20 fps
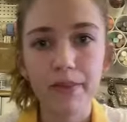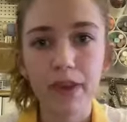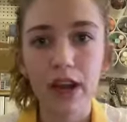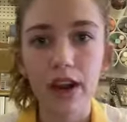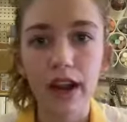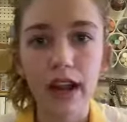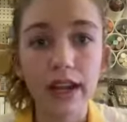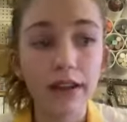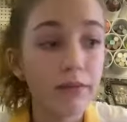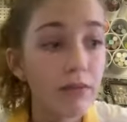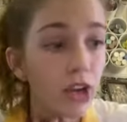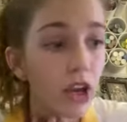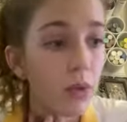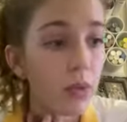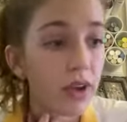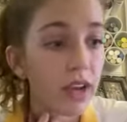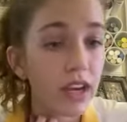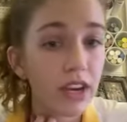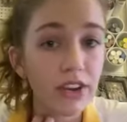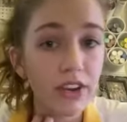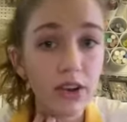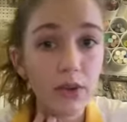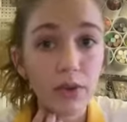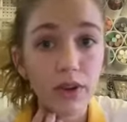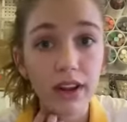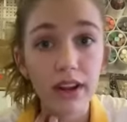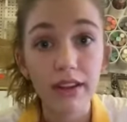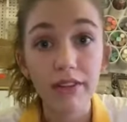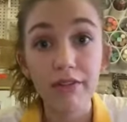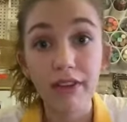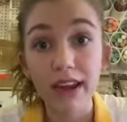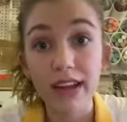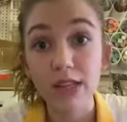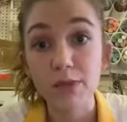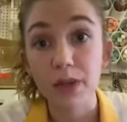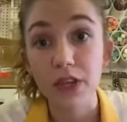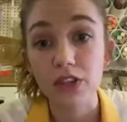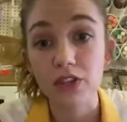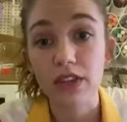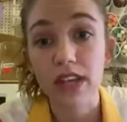All right, you know what we're gonna do? We're gonna invite a
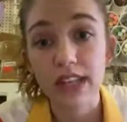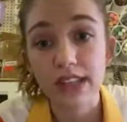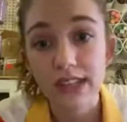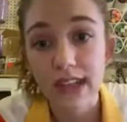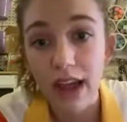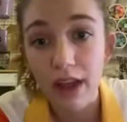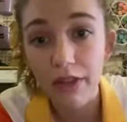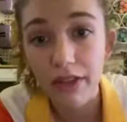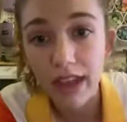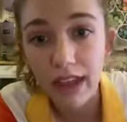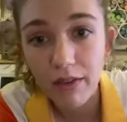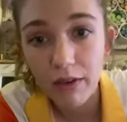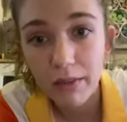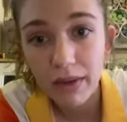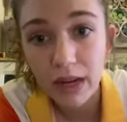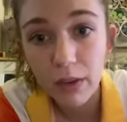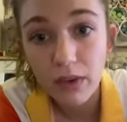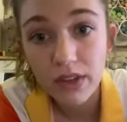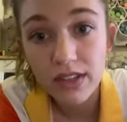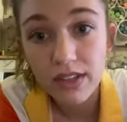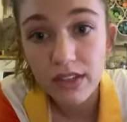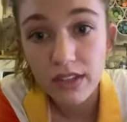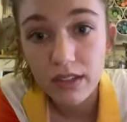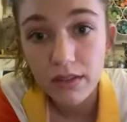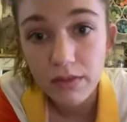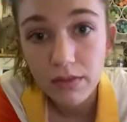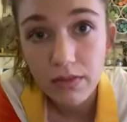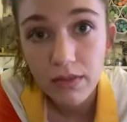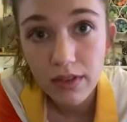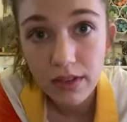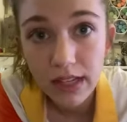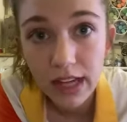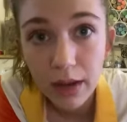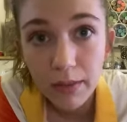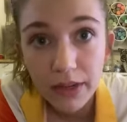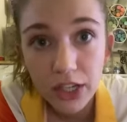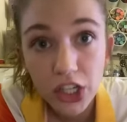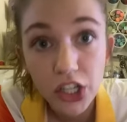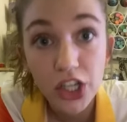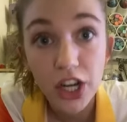special guest now. I think everybody wants to tell
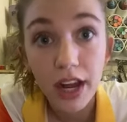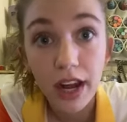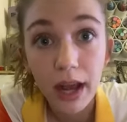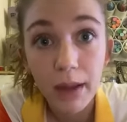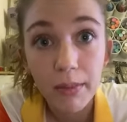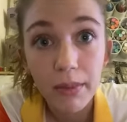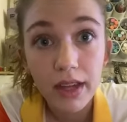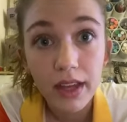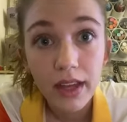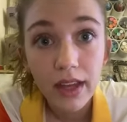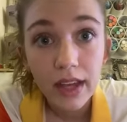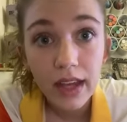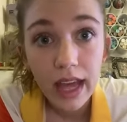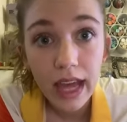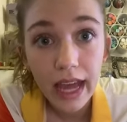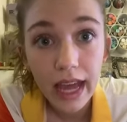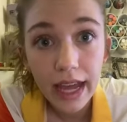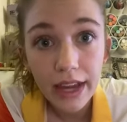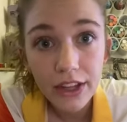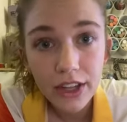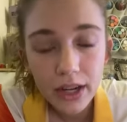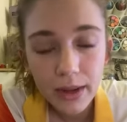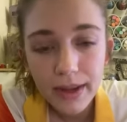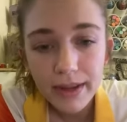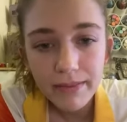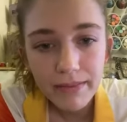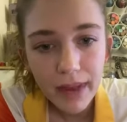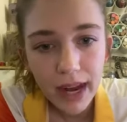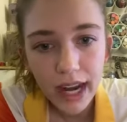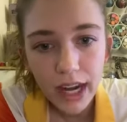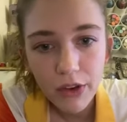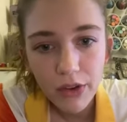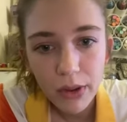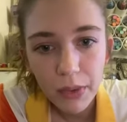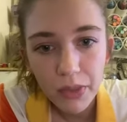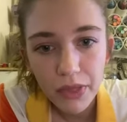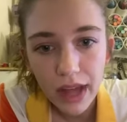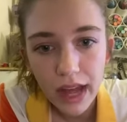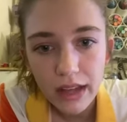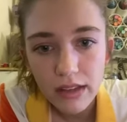me to shut up. And you know what? I agree
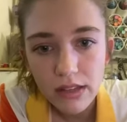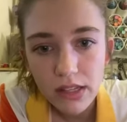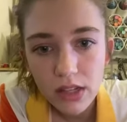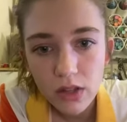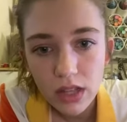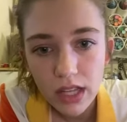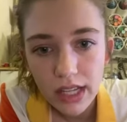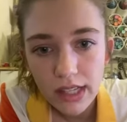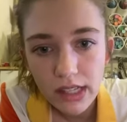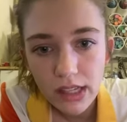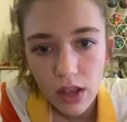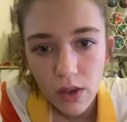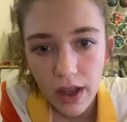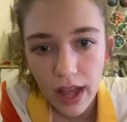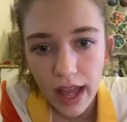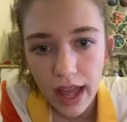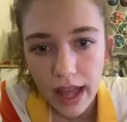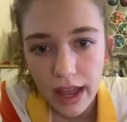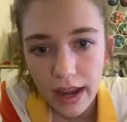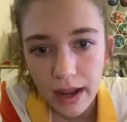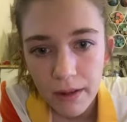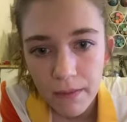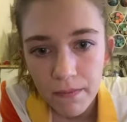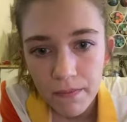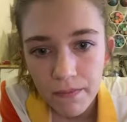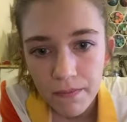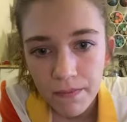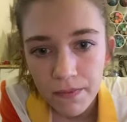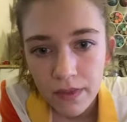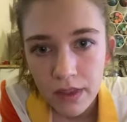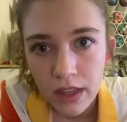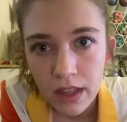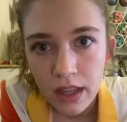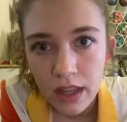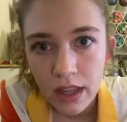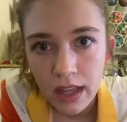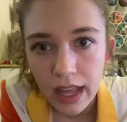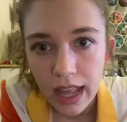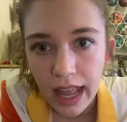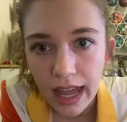with that. So let's go ahead
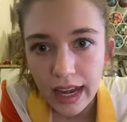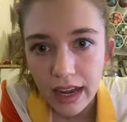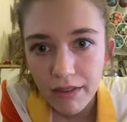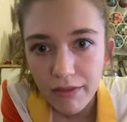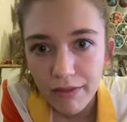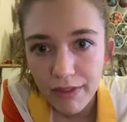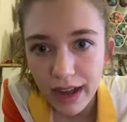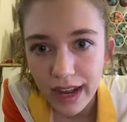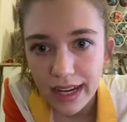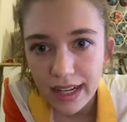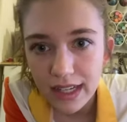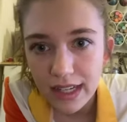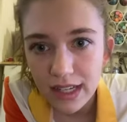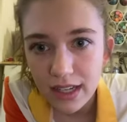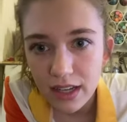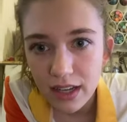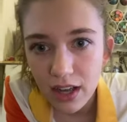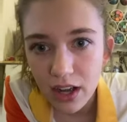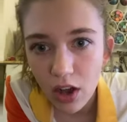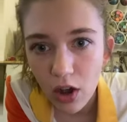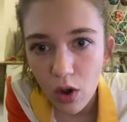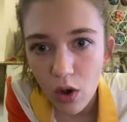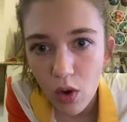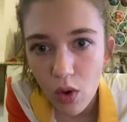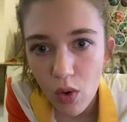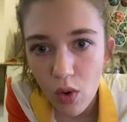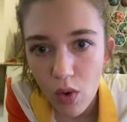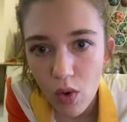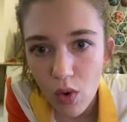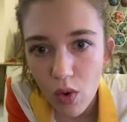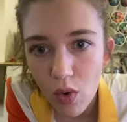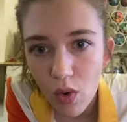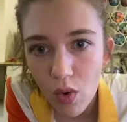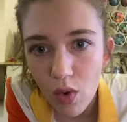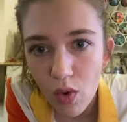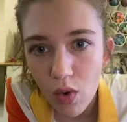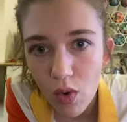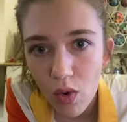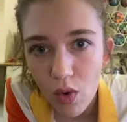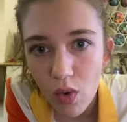and invite.
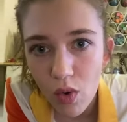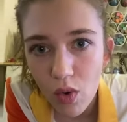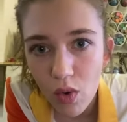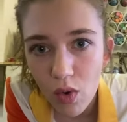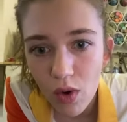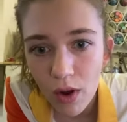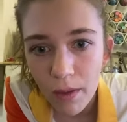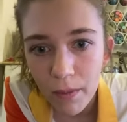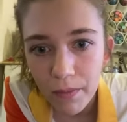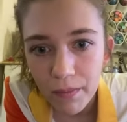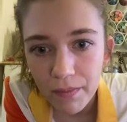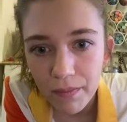Oh!